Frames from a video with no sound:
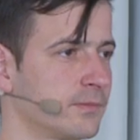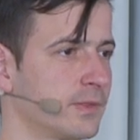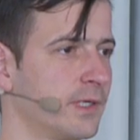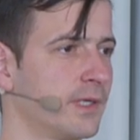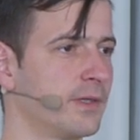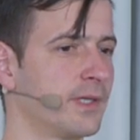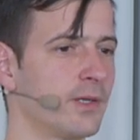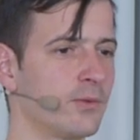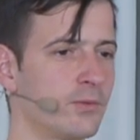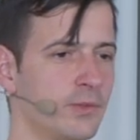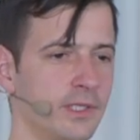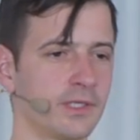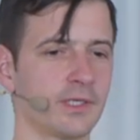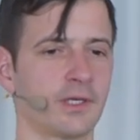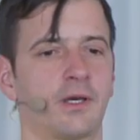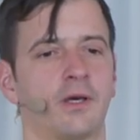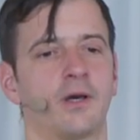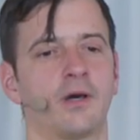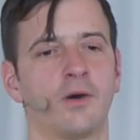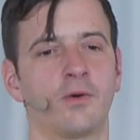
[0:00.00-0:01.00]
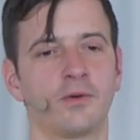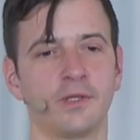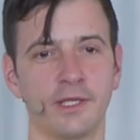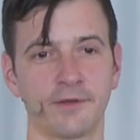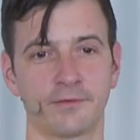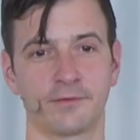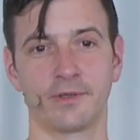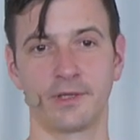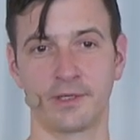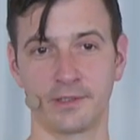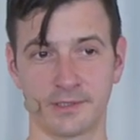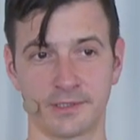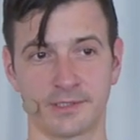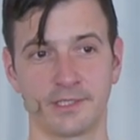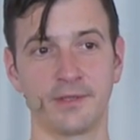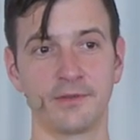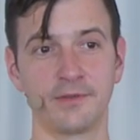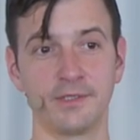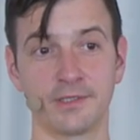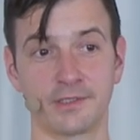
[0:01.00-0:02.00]
And then we only have to
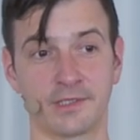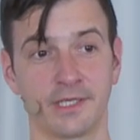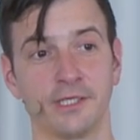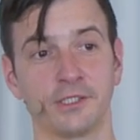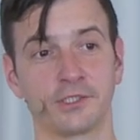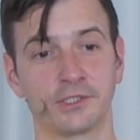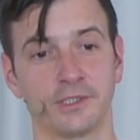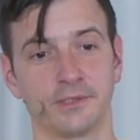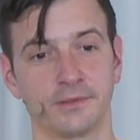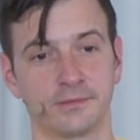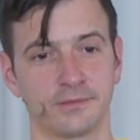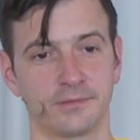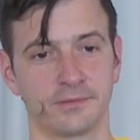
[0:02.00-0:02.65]
understand the essential.